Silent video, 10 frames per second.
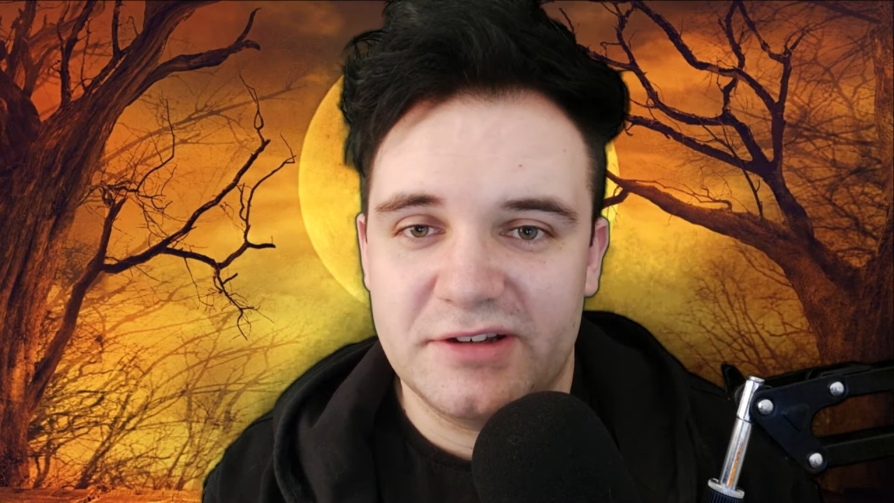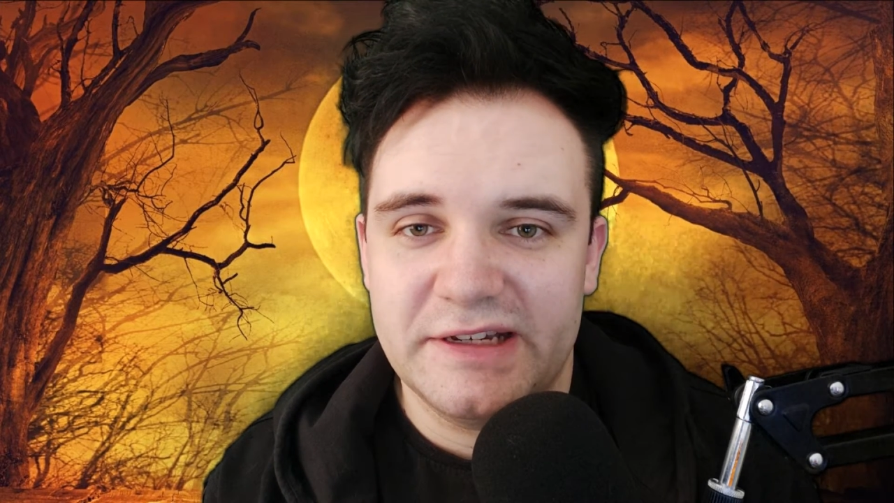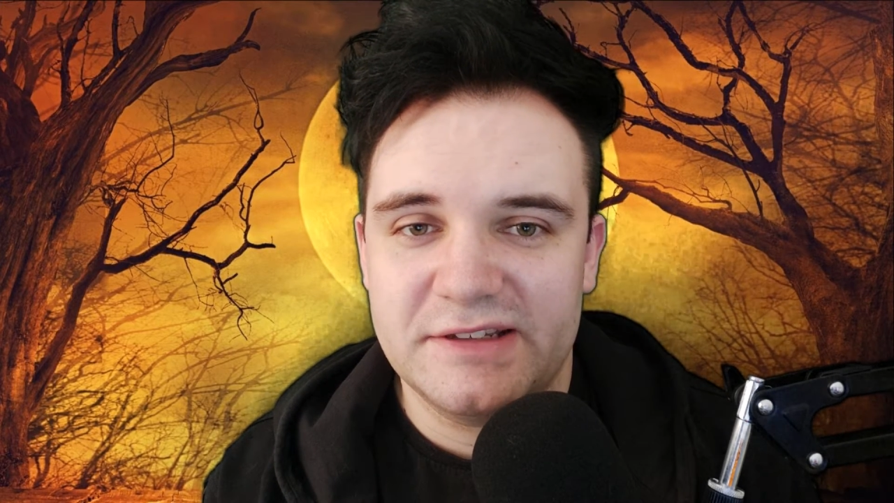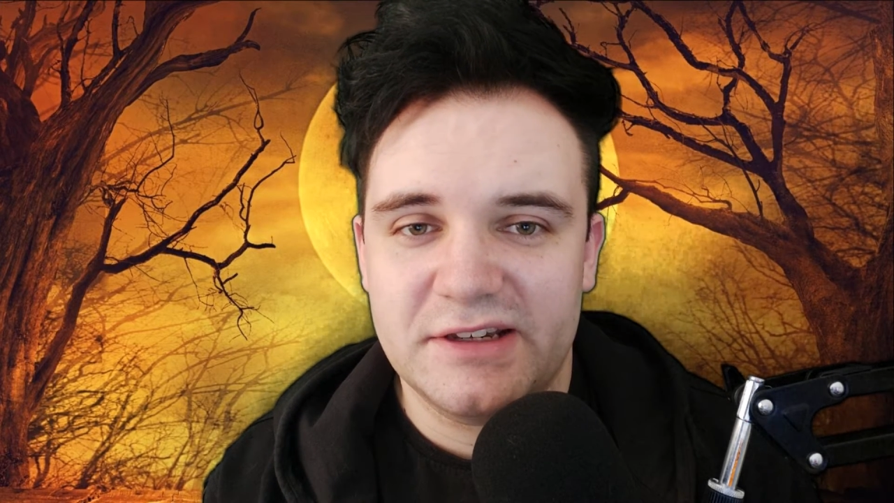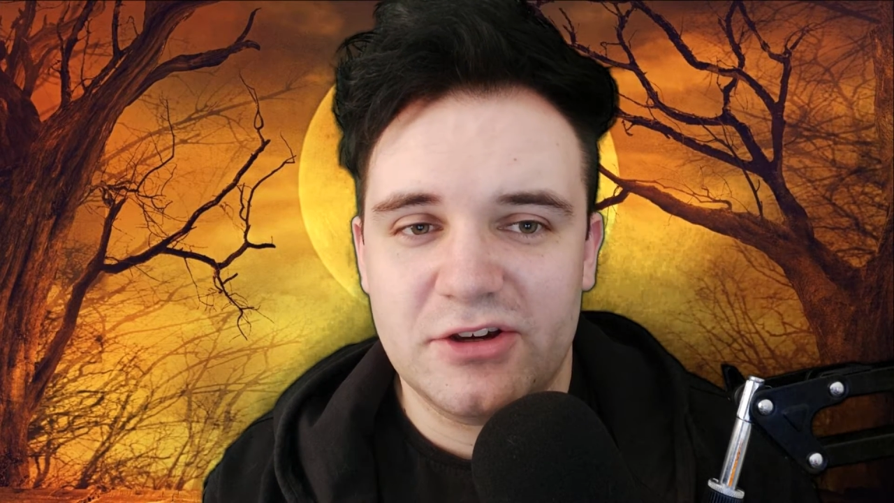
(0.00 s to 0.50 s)

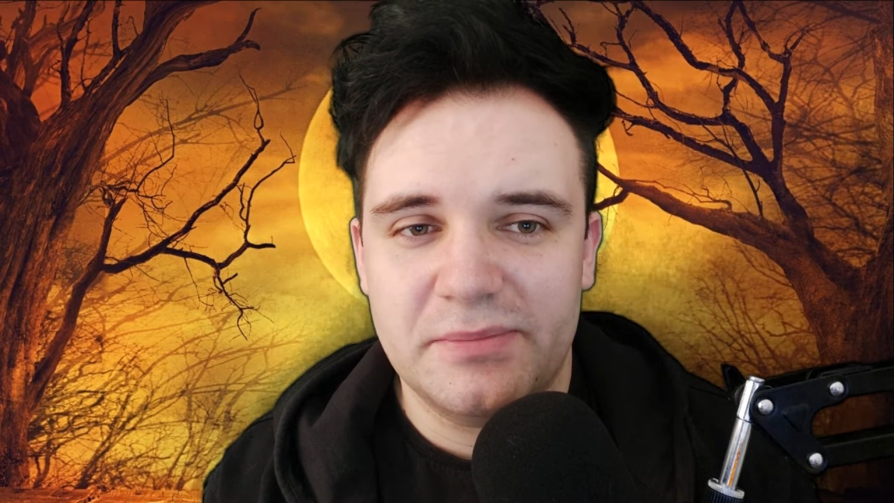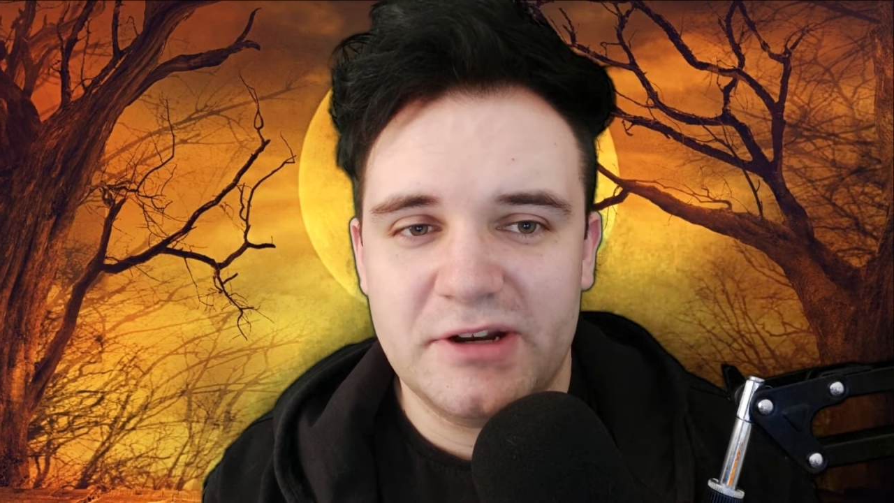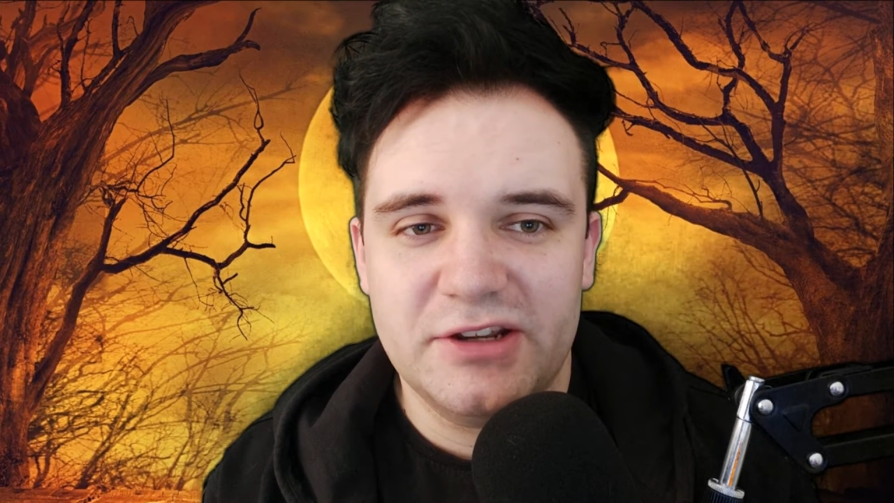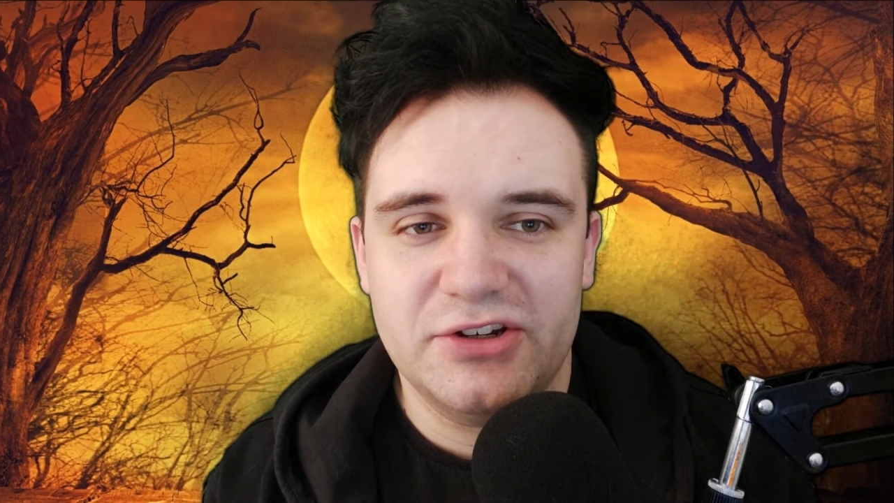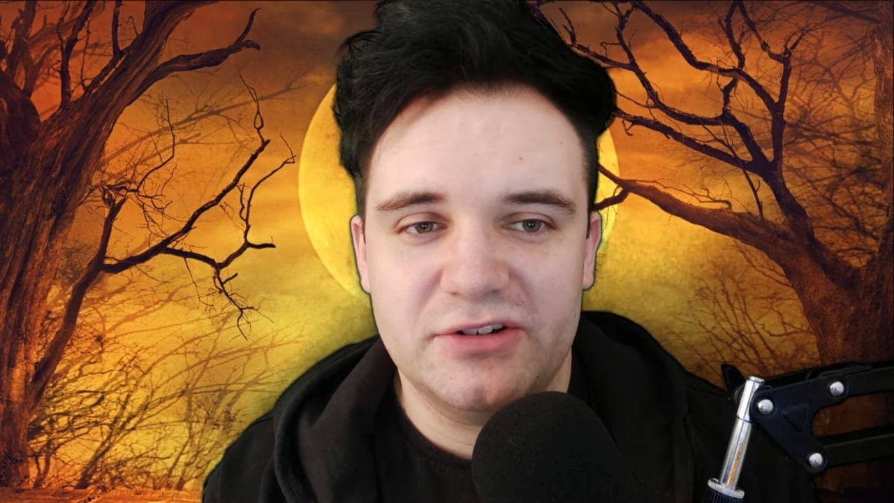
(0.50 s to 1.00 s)
is a
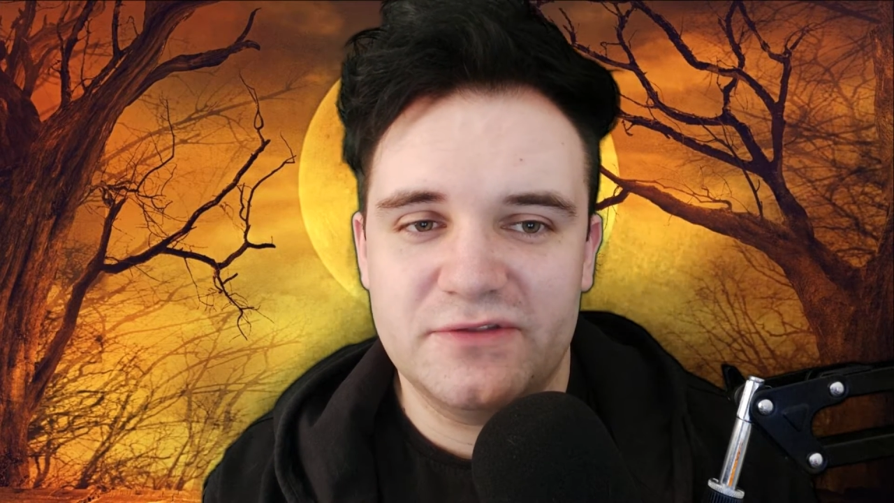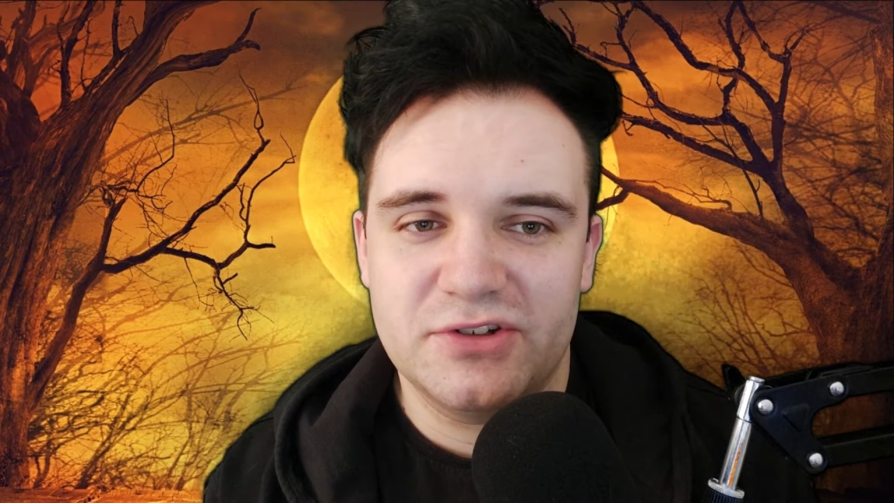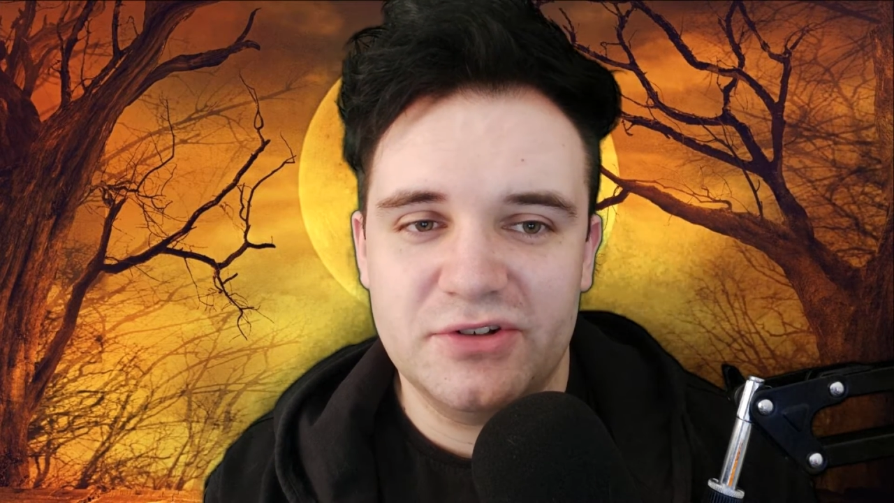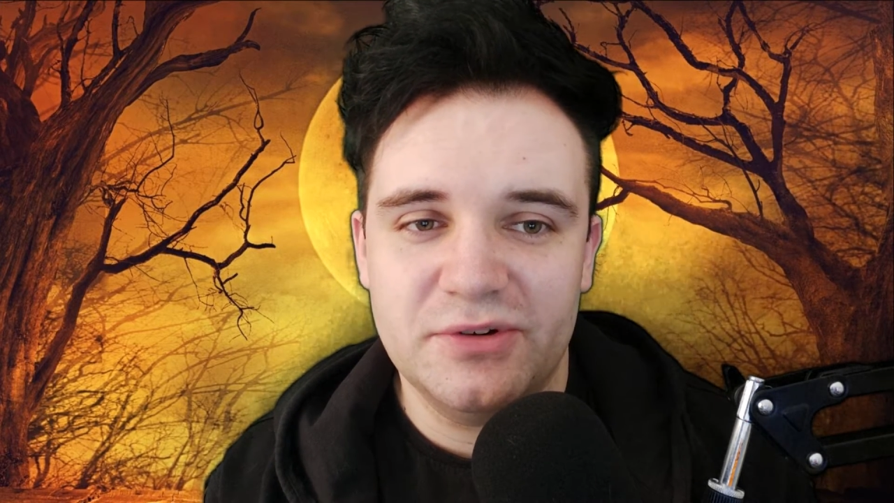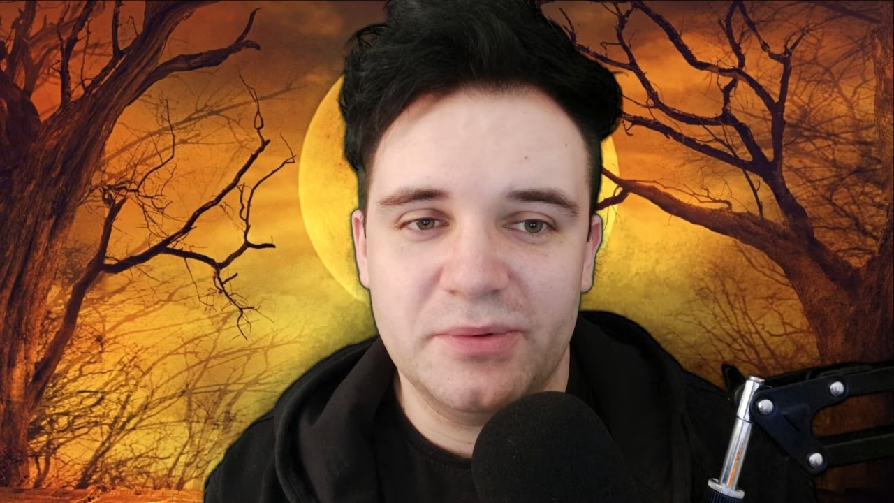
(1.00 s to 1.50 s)
combination of
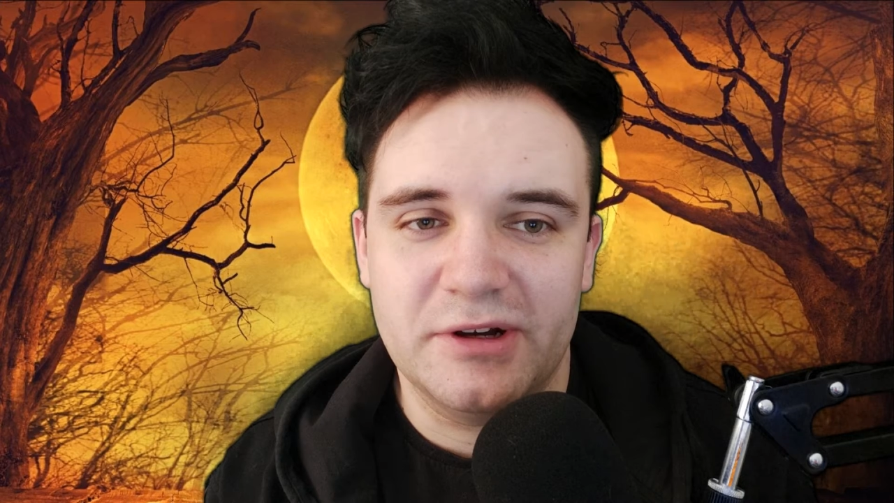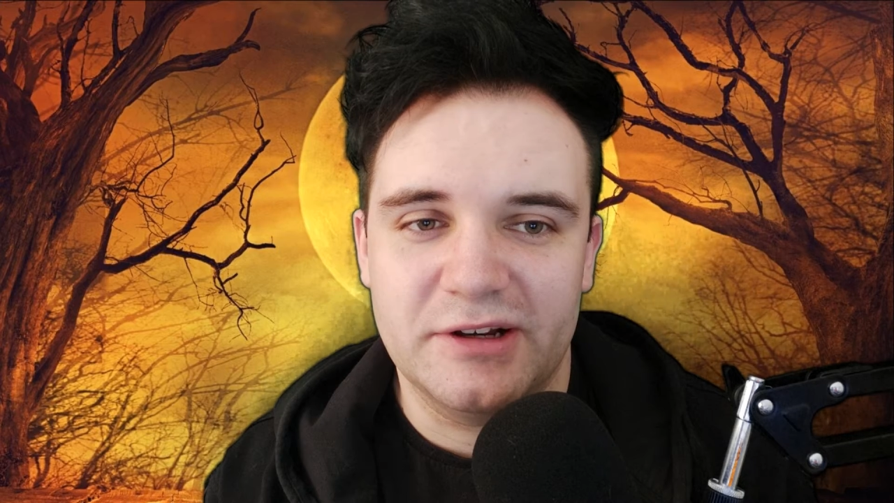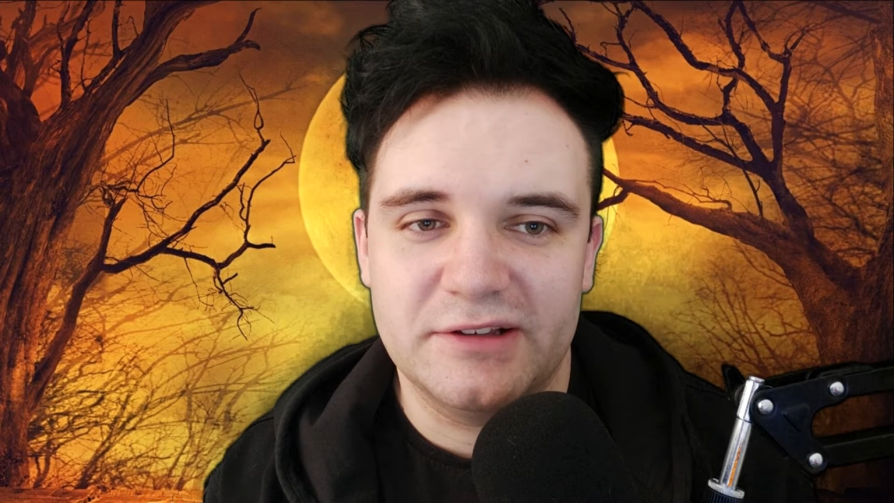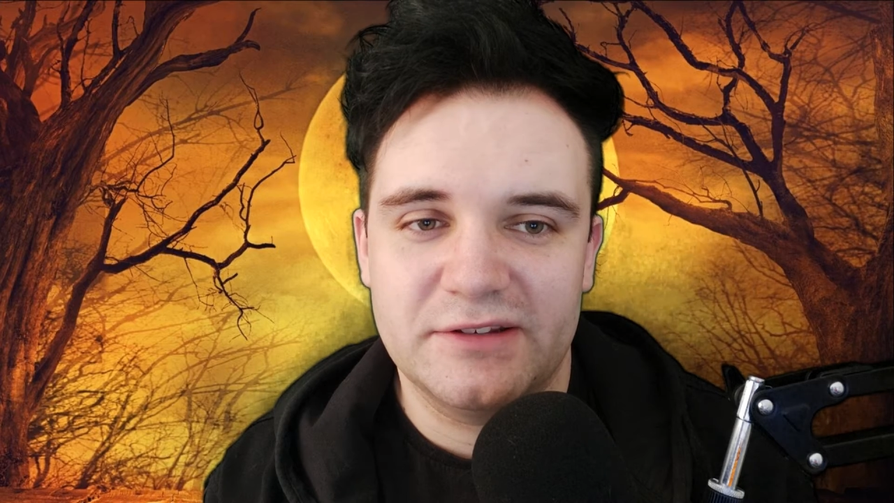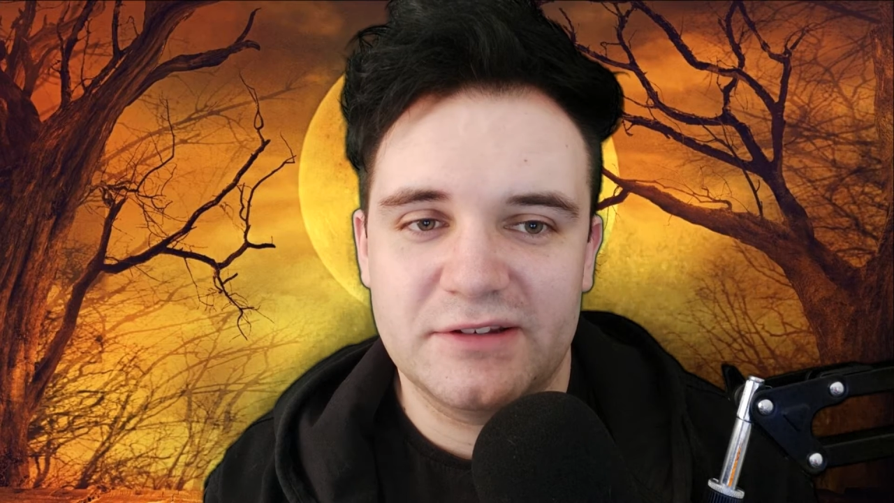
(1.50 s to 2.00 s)
two
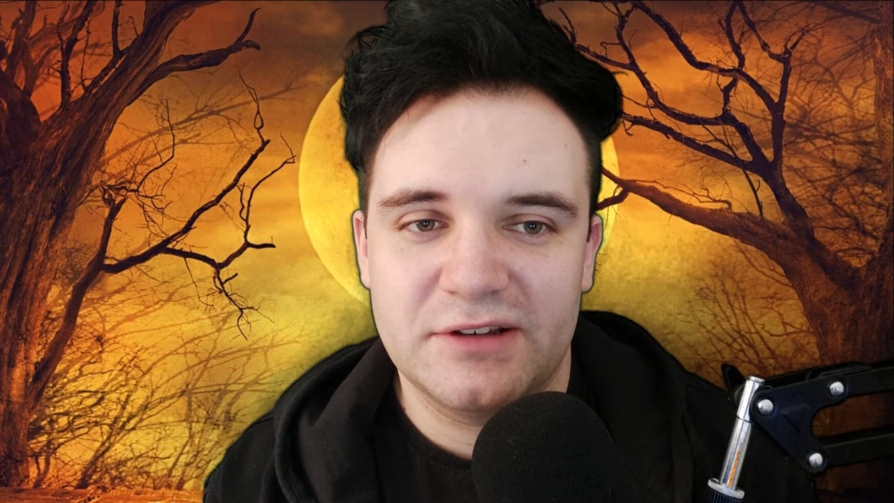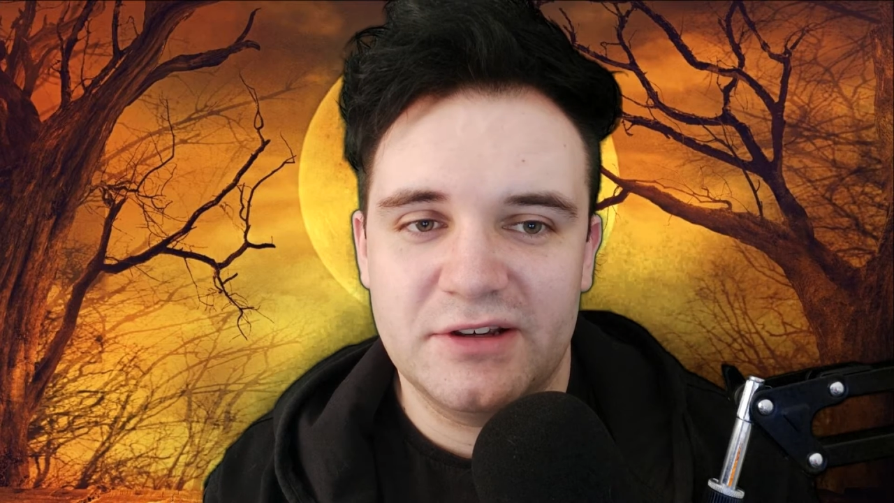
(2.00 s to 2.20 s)
words.